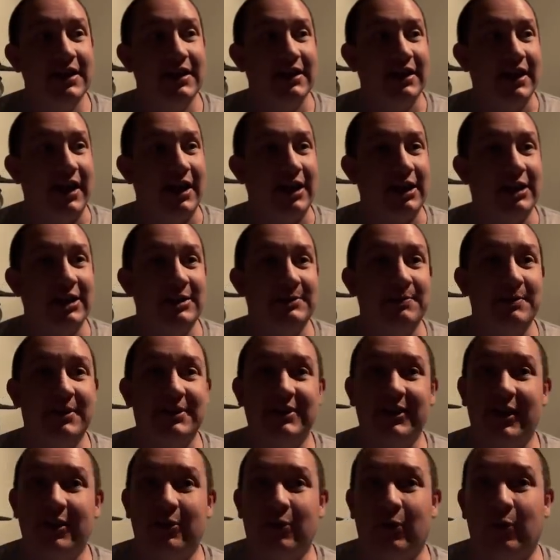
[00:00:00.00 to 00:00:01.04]
cataclysmic
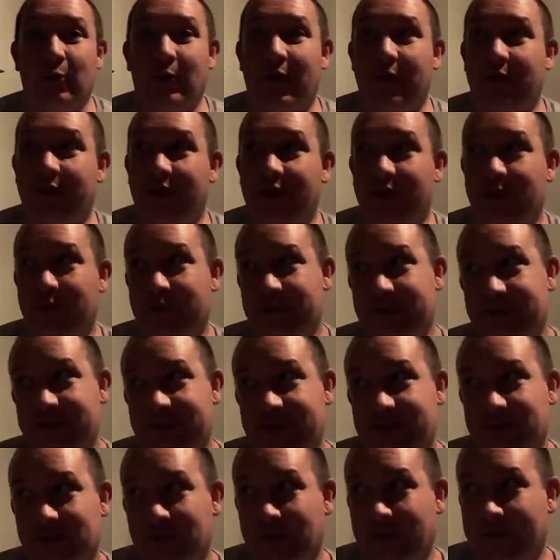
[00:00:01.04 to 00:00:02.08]
cycle, whether that
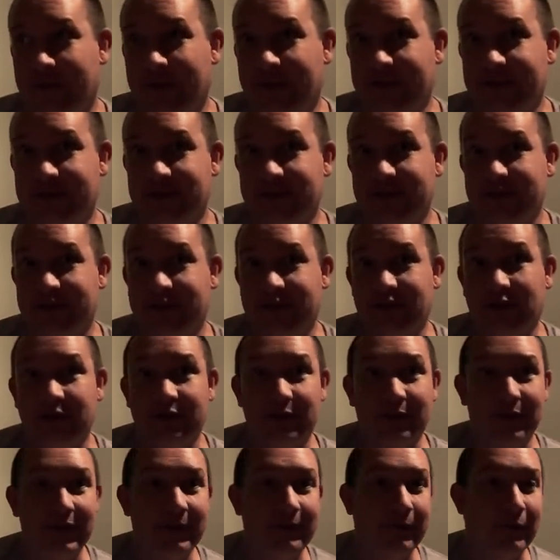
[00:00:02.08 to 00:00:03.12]
was 12,000 years ago,
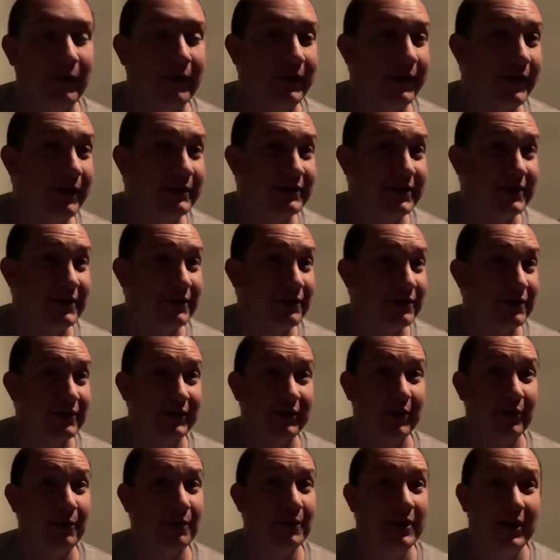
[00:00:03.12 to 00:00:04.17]
24,000 years
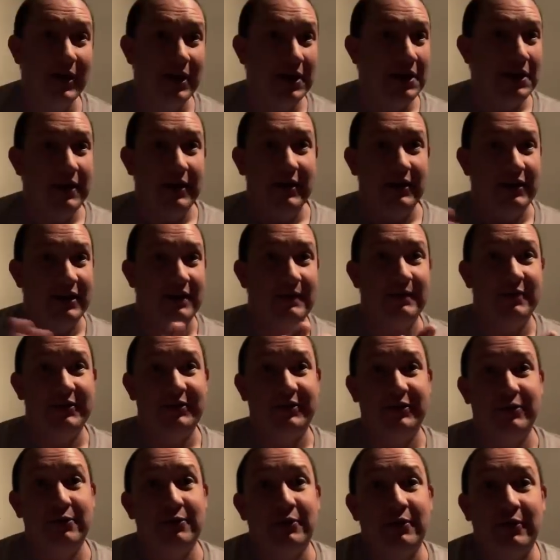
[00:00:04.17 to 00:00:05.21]
ago, even
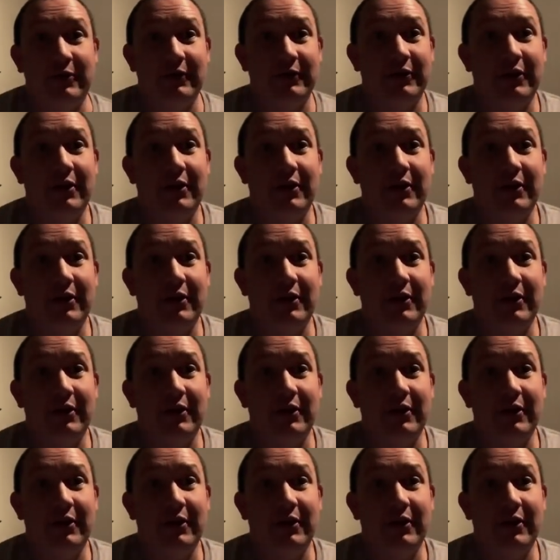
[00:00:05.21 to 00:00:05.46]
sooner.